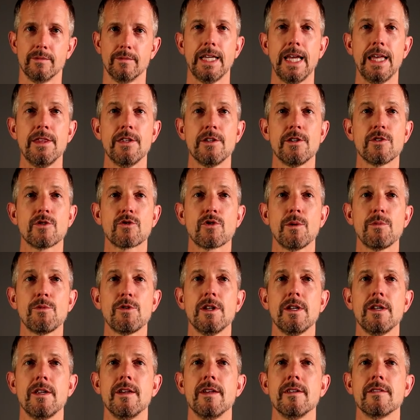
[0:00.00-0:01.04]
In the
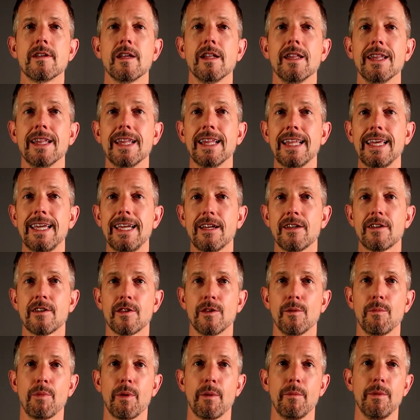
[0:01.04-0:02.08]
description is a link to
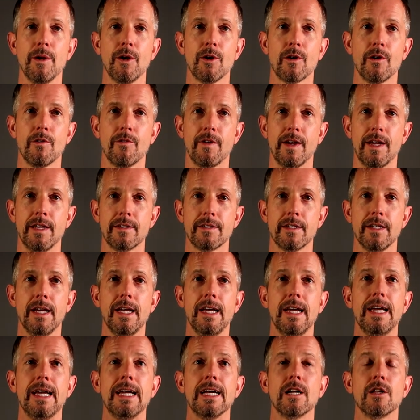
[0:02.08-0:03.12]
the premiere event,
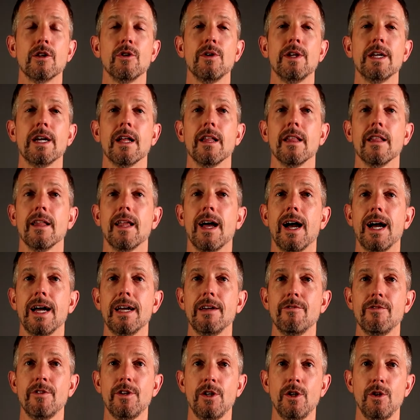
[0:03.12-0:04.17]
including a
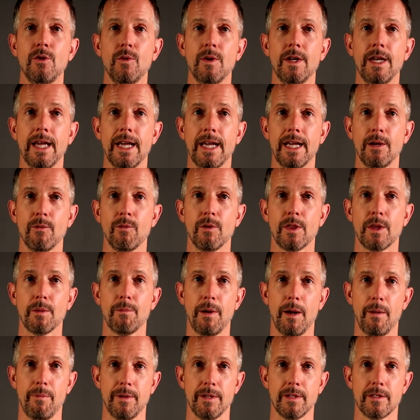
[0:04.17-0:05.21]
live Q&A with the
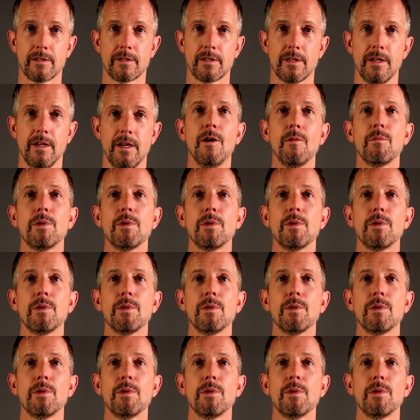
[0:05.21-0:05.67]
puppets.